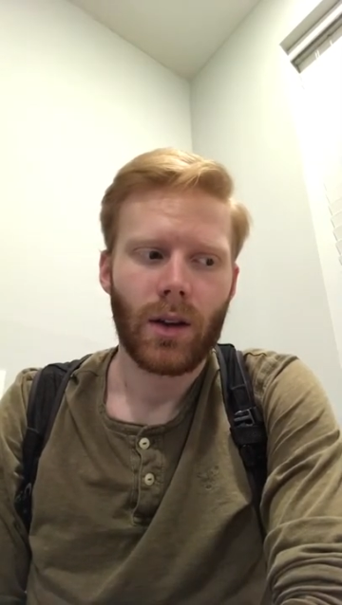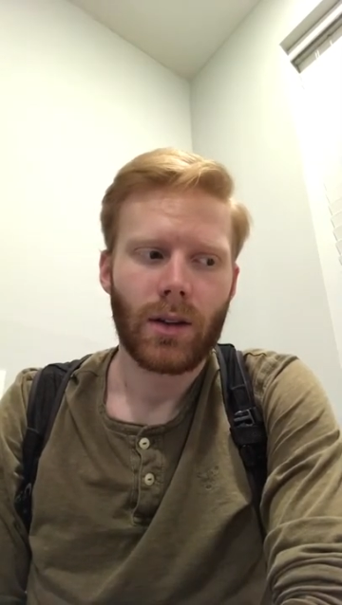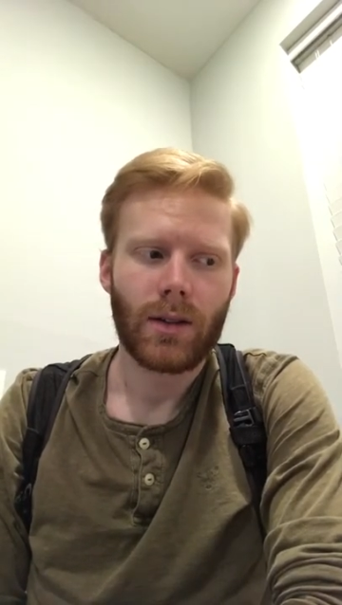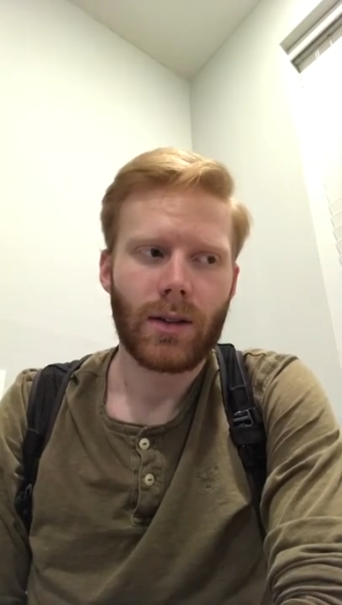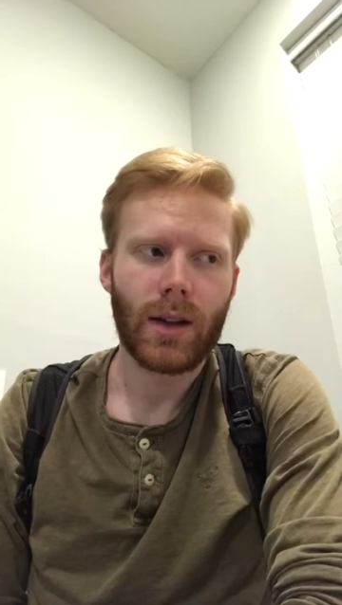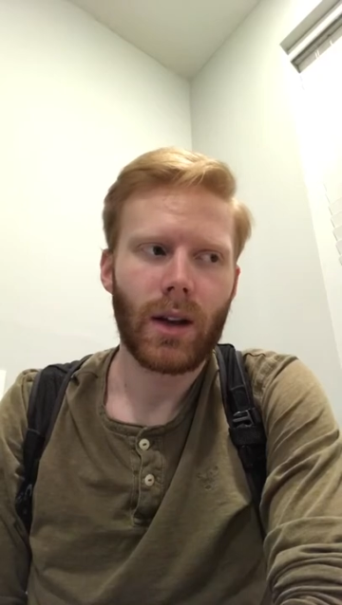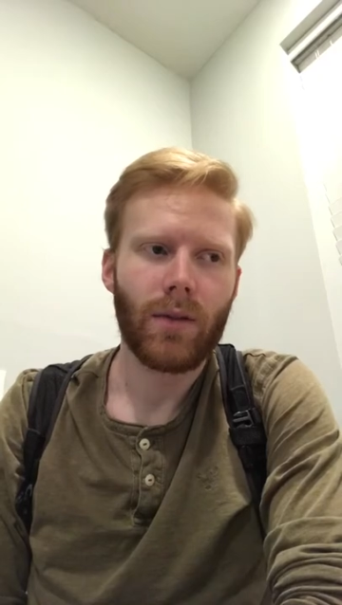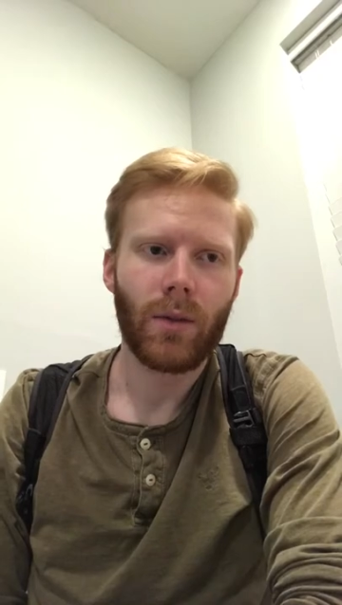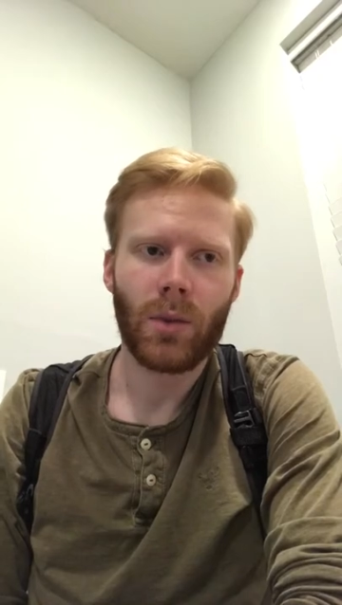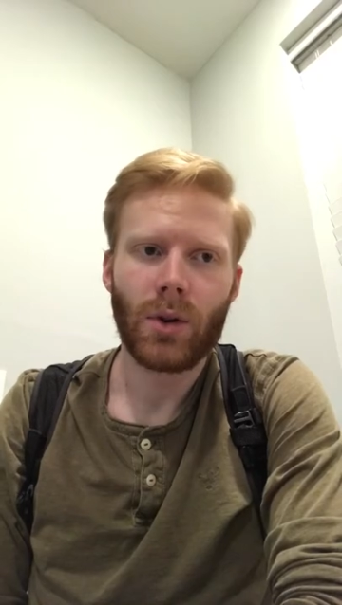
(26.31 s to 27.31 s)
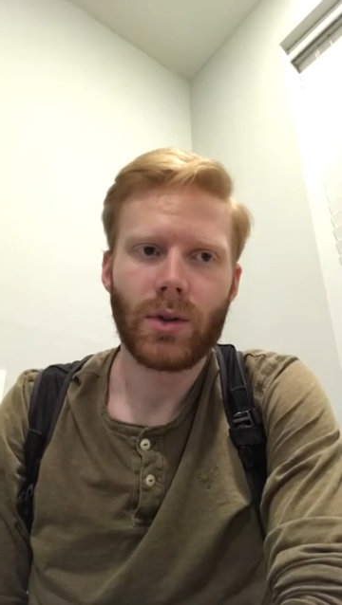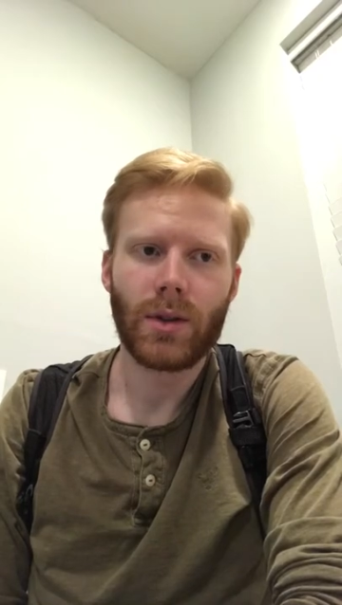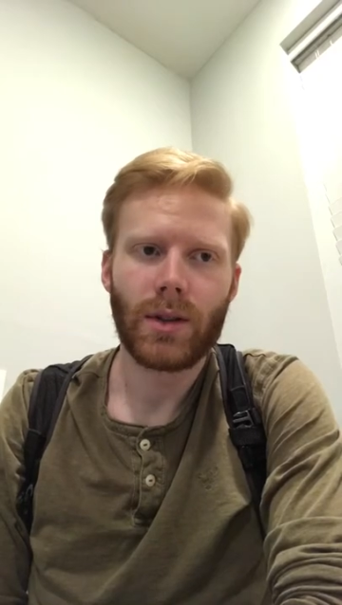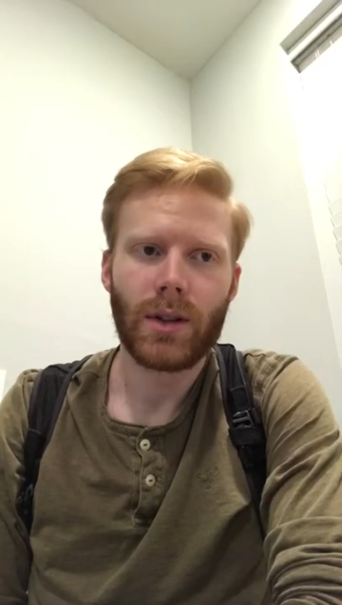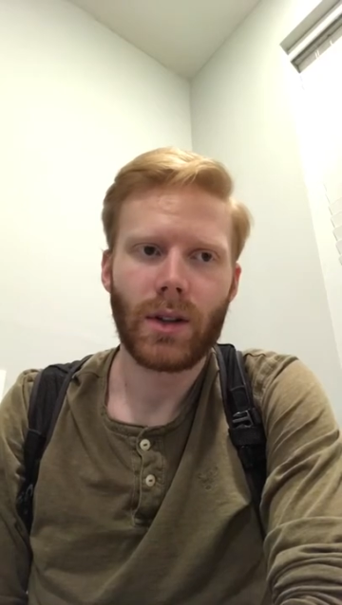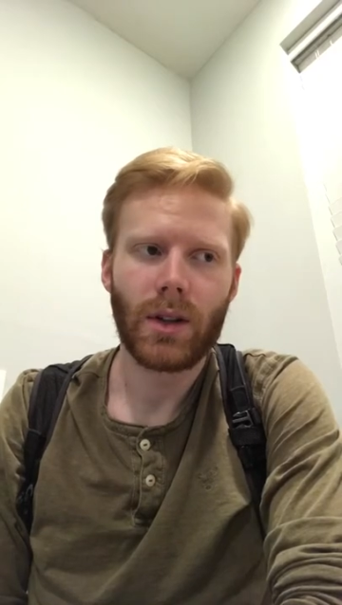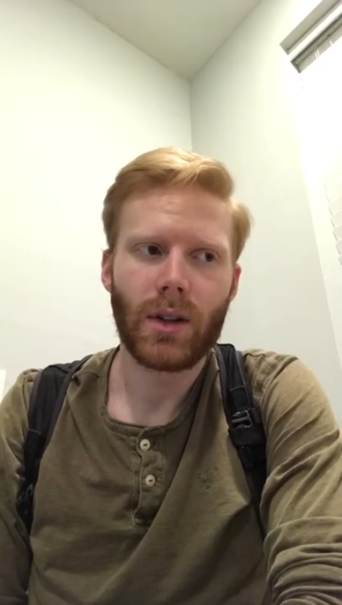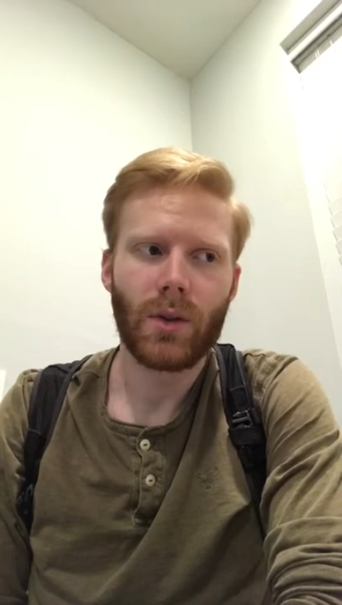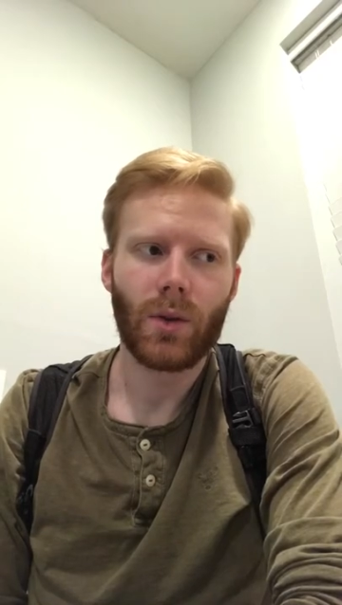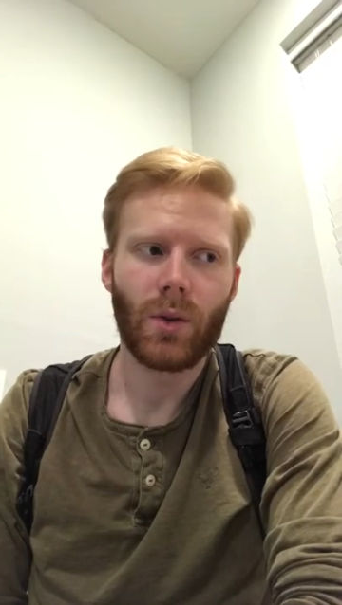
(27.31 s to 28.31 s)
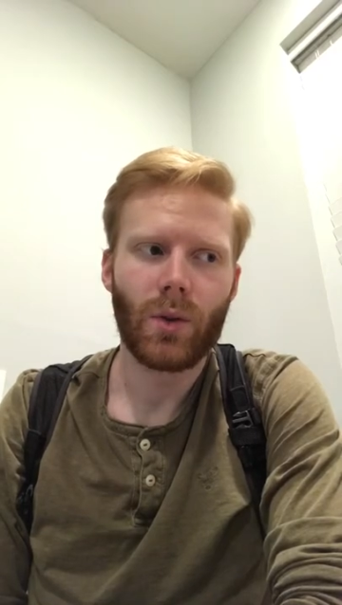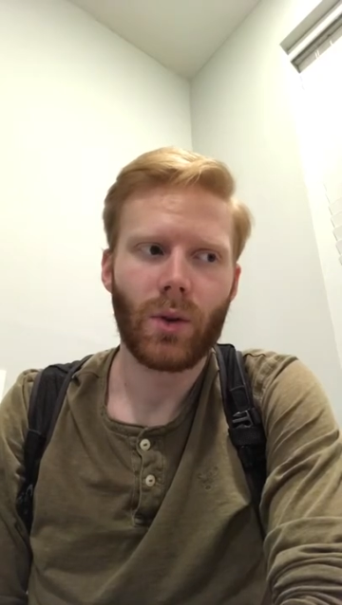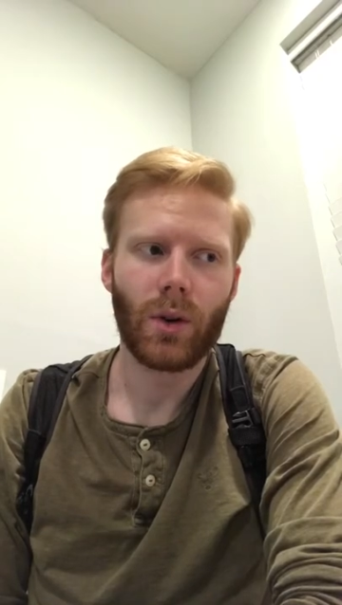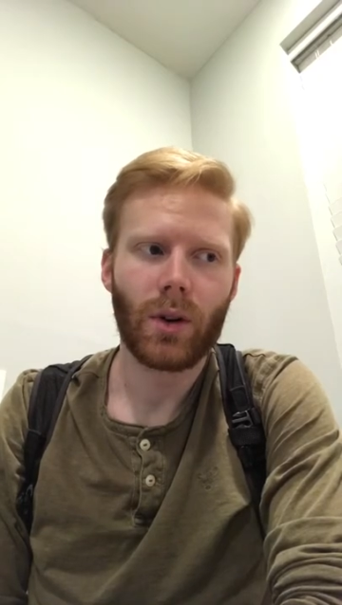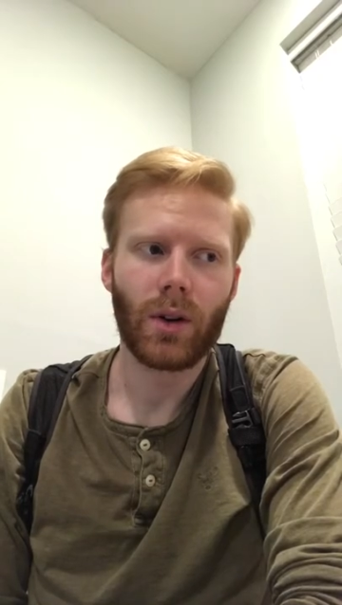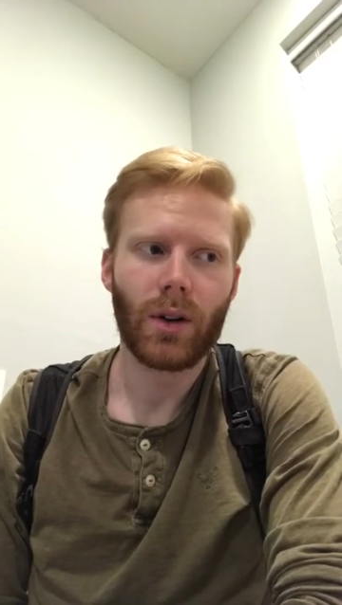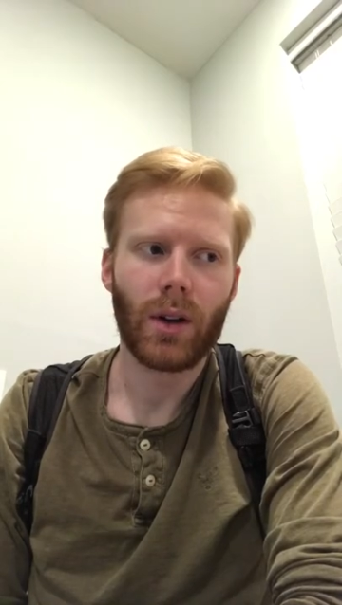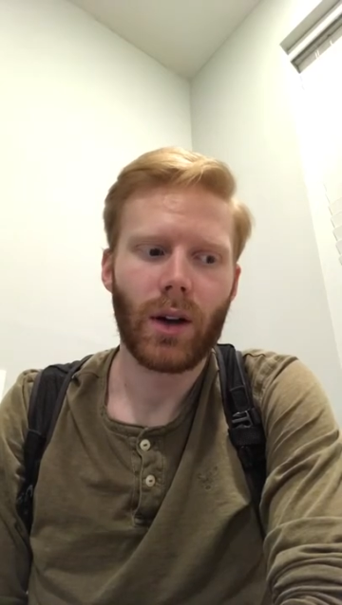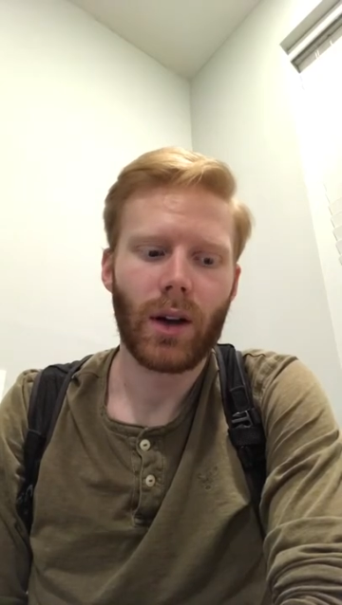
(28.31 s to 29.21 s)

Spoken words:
state of emergency or